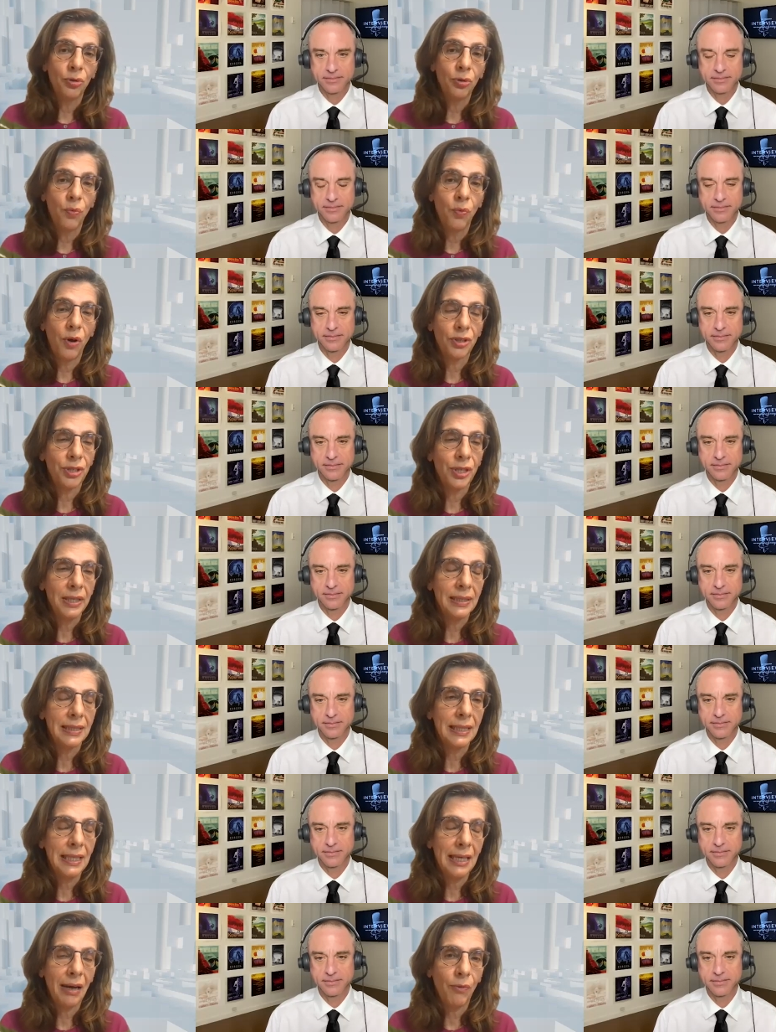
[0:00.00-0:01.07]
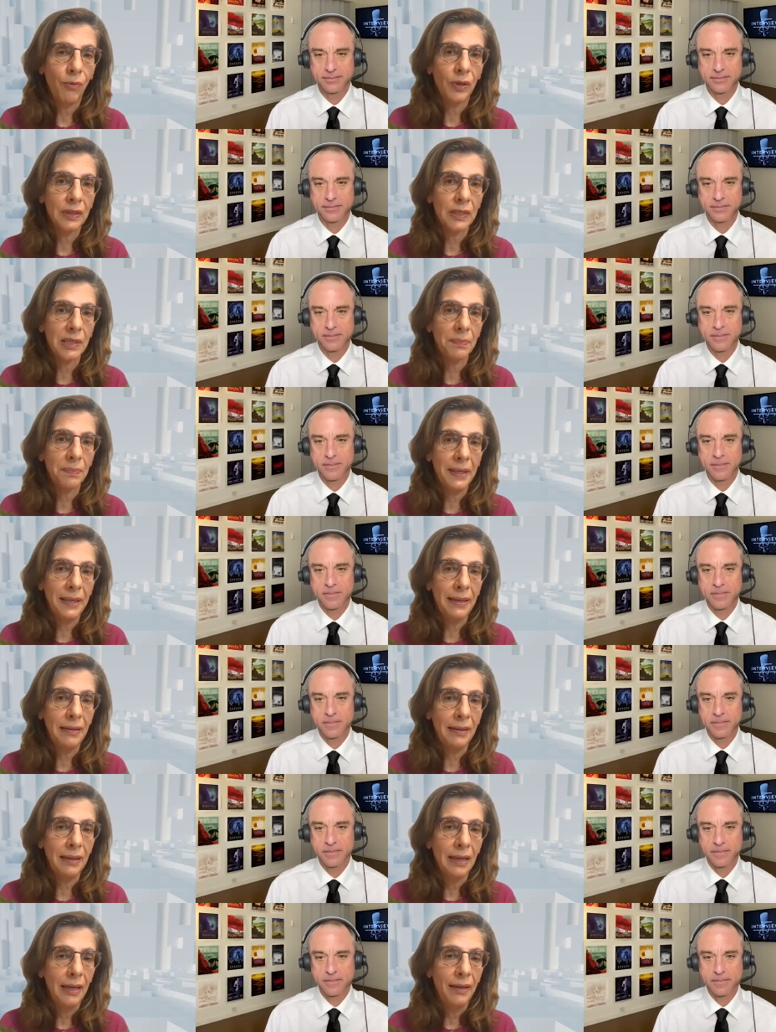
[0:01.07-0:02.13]
Speaker 1: watch and see at what
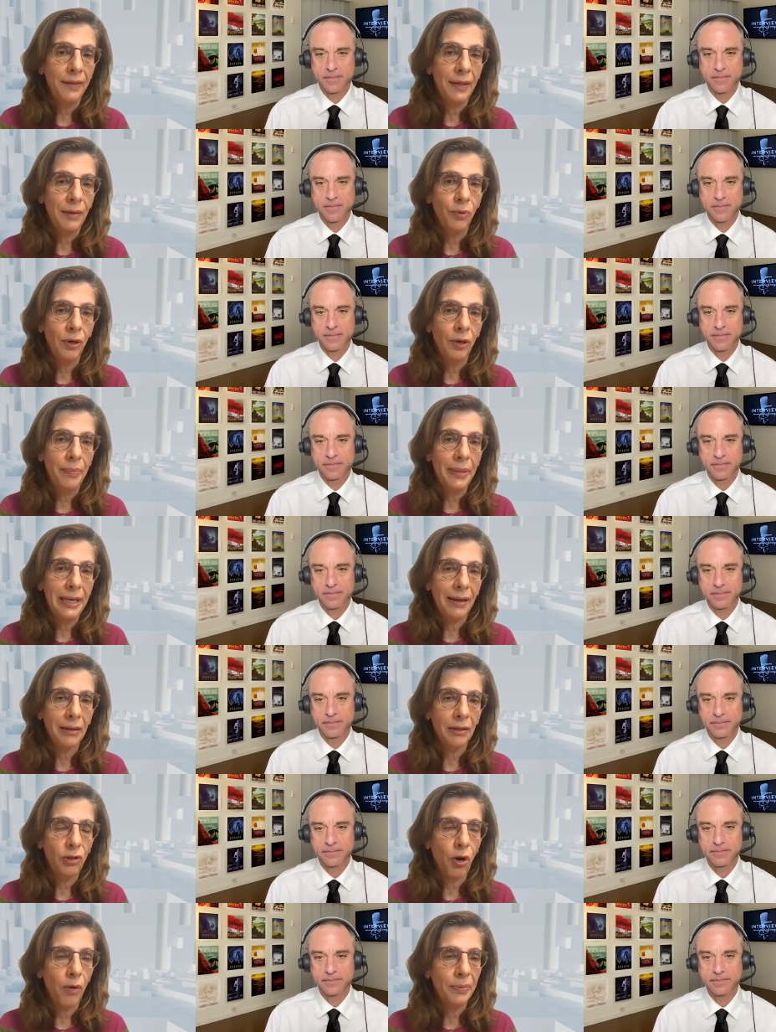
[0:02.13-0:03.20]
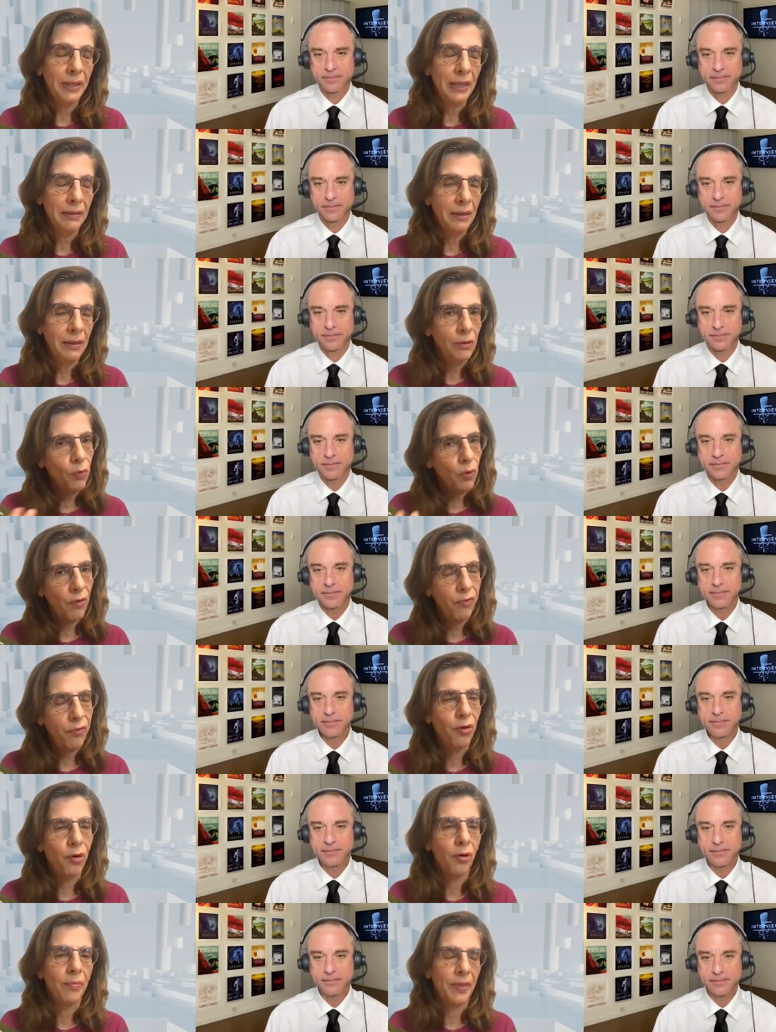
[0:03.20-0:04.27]
speed they will be adopted and what
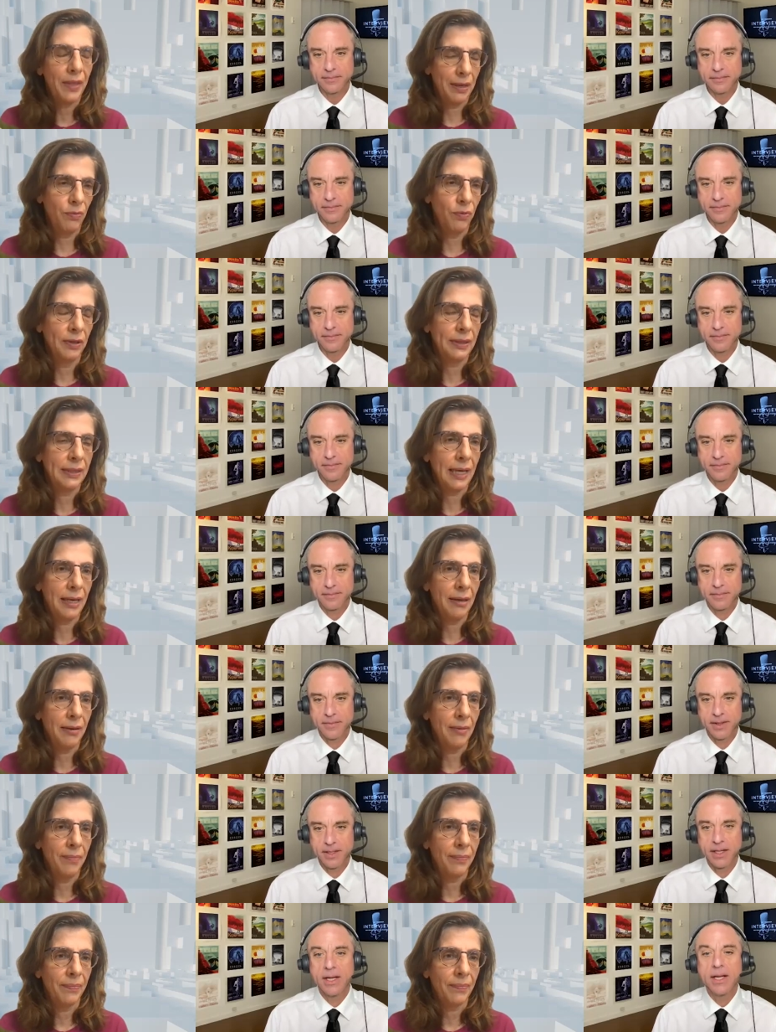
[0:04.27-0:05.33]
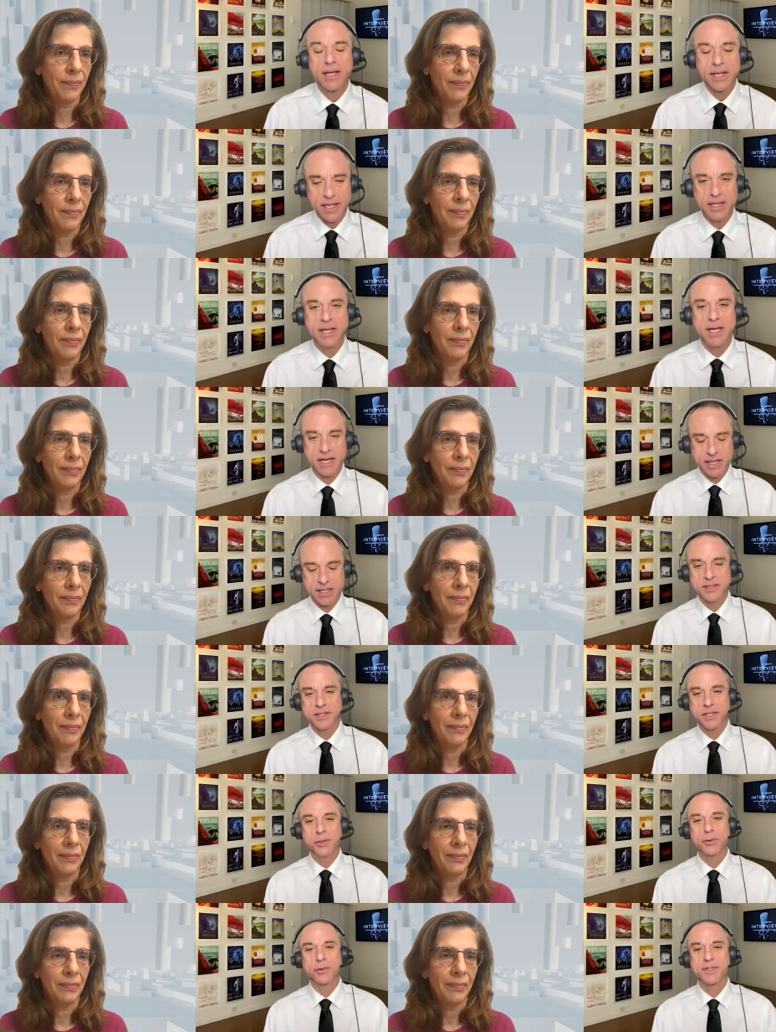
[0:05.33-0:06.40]
form they will take.
Speaker 2: It
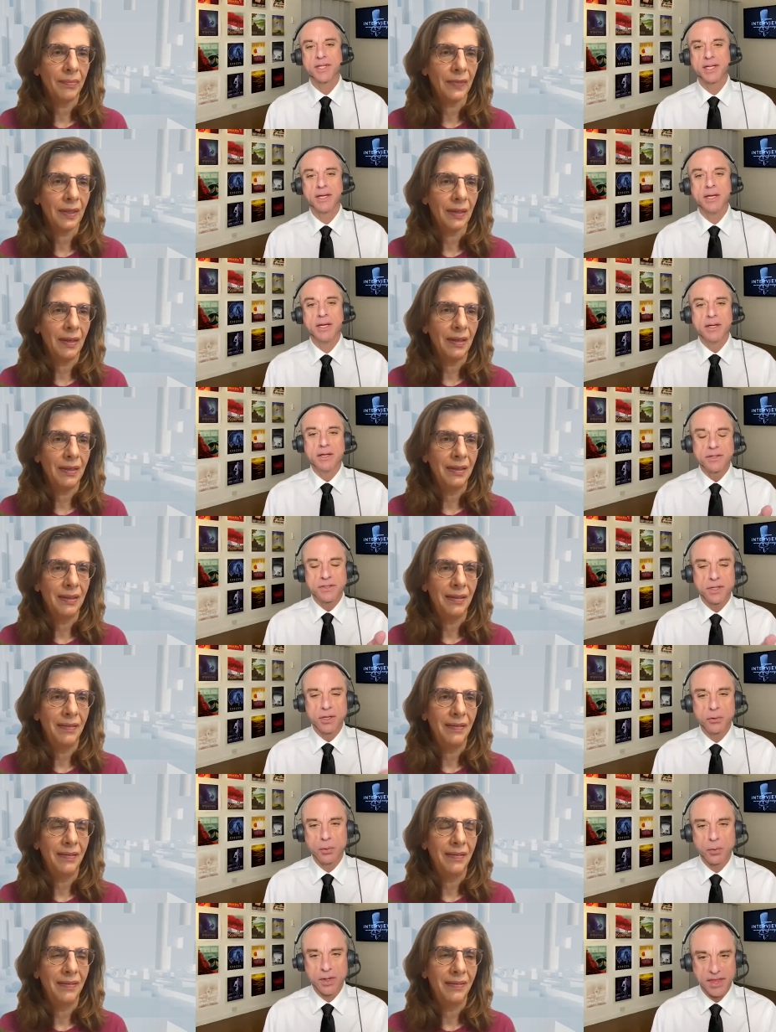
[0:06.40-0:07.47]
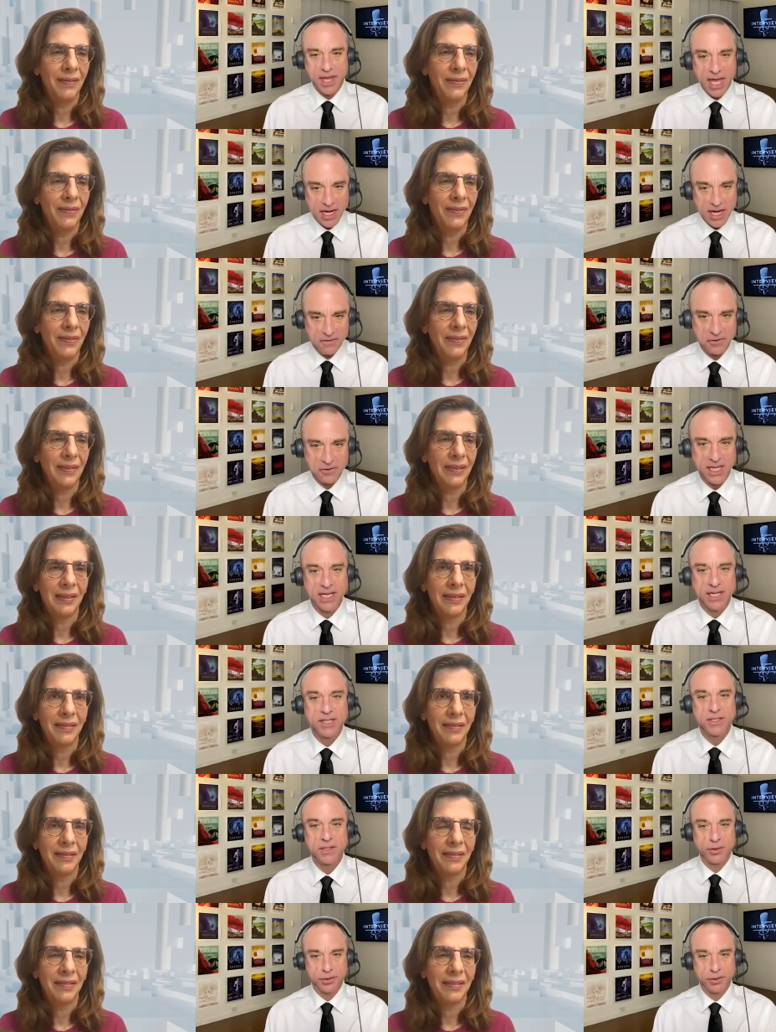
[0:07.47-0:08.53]
is interesting. So with
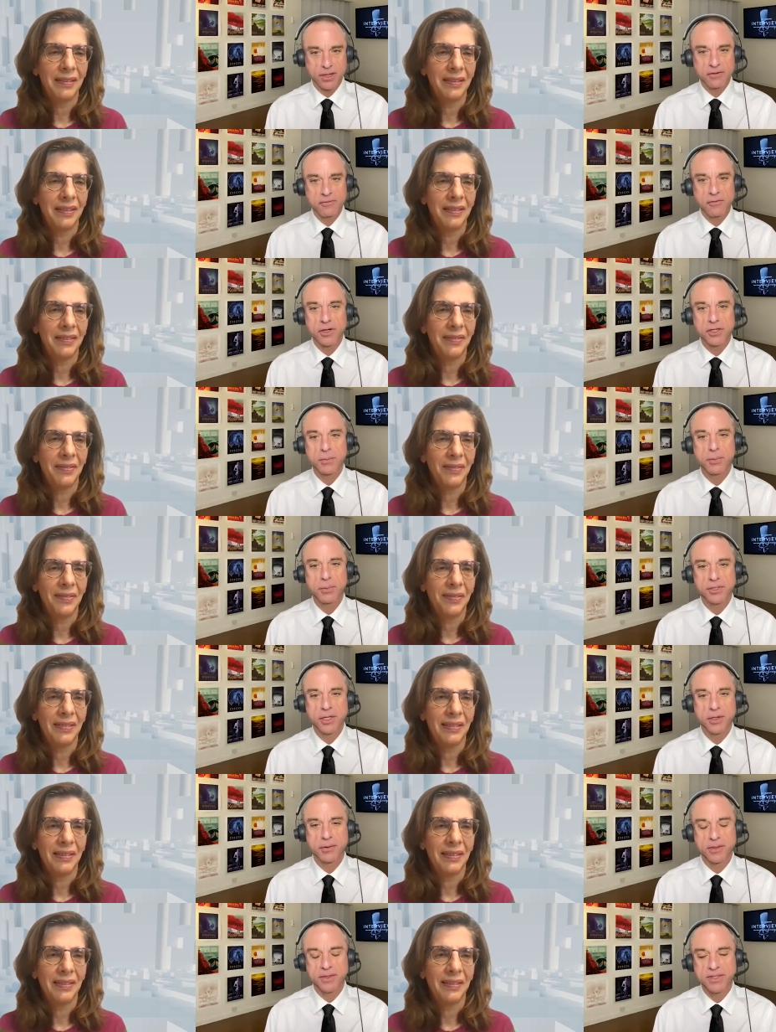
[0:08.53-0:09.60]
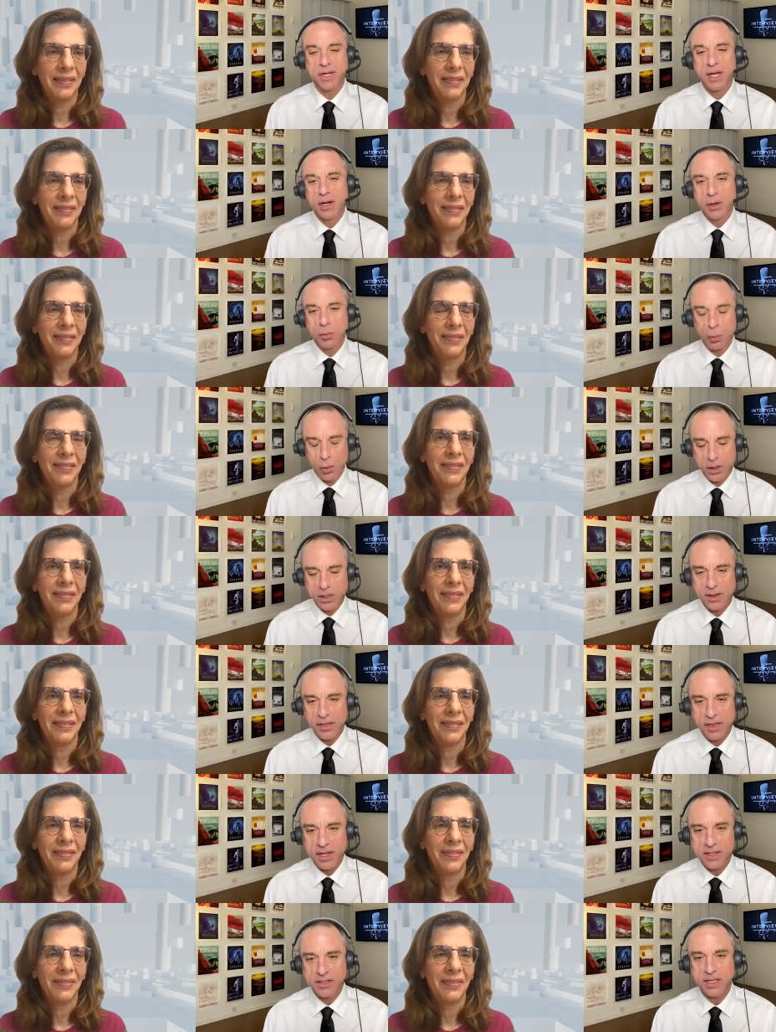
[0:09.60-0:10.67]
NFTs, or non-fungible tokens, one of
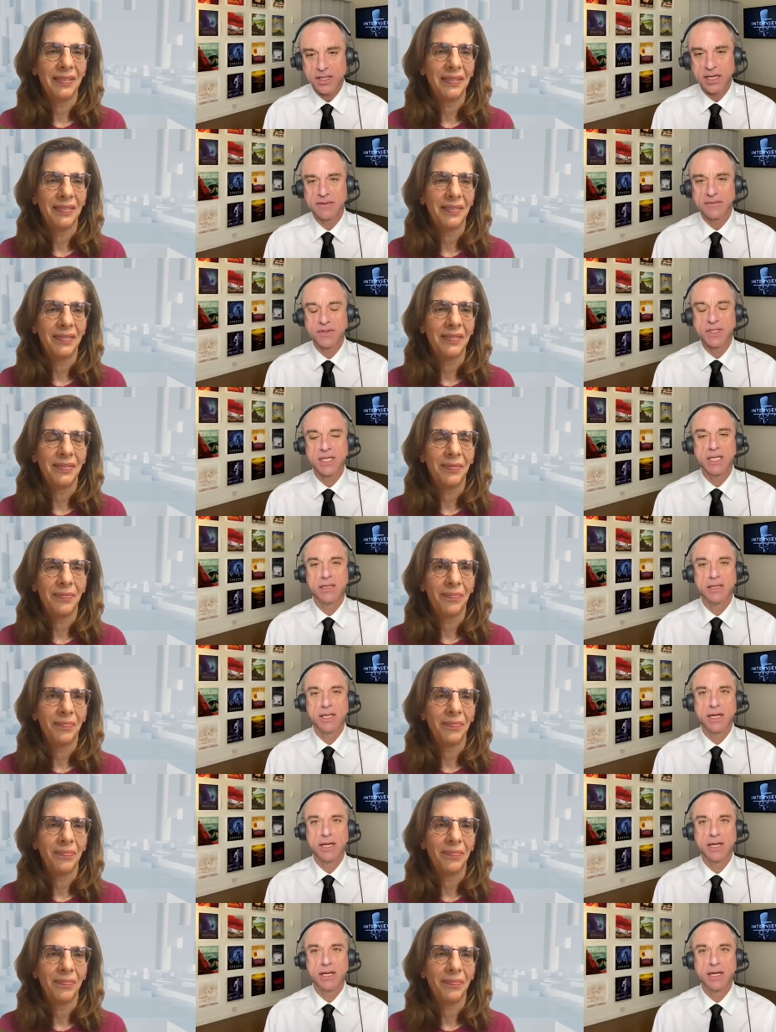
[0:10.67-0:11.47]
the things that I've seen